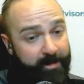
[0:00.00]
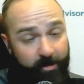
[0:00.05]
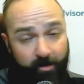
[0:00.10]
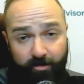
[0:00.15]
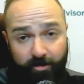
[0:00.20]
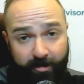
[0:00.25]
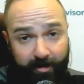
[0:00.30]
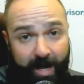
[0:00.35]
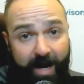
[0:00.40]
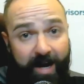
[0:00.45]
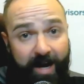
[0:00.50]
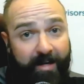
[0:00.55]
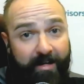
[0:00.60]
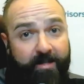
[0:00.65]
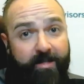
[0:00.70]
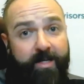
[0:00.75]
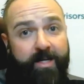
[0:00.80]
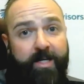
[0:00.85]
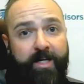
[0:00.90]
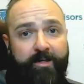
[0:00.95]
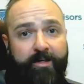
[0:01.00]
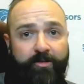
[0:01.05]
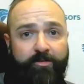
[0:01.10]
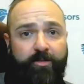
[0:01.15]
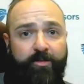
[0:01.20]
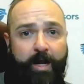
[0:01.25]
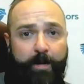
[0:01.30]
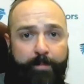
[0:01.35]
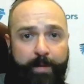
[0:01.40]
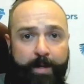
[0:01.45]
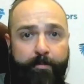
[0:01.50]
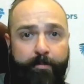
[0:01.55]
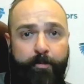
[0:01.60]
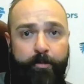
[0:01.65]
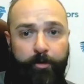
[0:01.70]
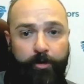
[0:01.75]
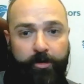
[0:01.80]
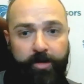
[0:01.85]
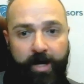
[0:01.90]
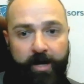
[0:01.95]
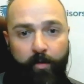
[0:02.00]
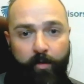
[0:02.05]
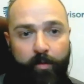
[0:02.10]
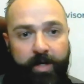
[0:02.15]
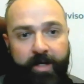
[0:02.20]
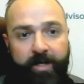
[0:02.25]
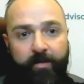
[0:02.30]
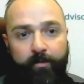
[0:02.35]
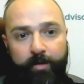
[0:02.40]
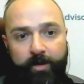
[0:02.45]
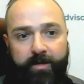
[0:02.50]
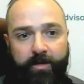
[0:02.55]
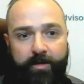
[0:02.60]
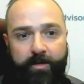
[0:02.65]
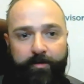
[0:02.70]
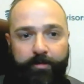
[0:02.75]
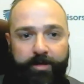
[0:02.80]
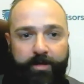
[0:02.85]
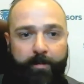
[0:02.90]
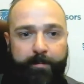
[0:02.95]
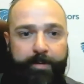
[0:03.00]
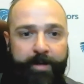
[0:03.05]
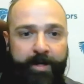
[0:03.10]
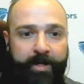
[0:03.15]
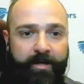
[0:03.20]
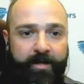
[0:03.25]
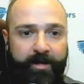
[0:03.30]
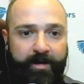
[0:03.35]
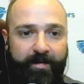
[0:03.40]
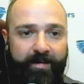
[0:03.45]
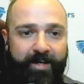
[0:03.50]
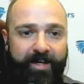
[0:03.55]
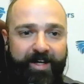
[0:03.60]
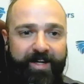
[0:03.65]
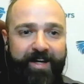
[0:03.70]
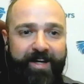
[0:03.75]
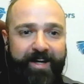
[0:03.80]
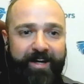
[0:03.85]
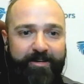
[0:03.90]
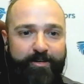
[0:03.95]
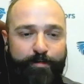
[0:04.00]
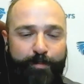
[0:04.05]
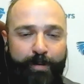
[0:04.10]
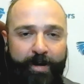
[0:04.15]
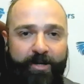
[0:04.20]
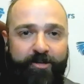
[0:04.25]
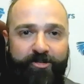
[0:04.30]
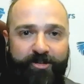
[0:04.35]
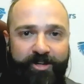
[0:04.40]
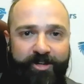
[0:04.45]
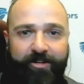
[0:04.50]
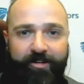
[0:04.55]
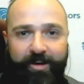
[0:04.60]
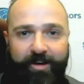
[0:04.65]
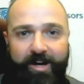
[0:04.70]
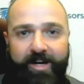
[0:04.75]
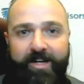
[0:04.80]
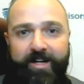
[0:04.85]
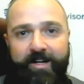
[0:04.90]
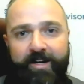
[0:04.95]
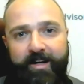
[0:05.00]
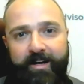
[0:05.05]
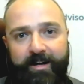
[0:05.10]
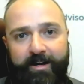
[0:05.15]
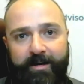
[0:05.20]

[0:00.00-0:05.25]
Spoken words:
I mean, there's a lot. There's a lot of people who are kind of winging it with a pen and a spreadsheet, right?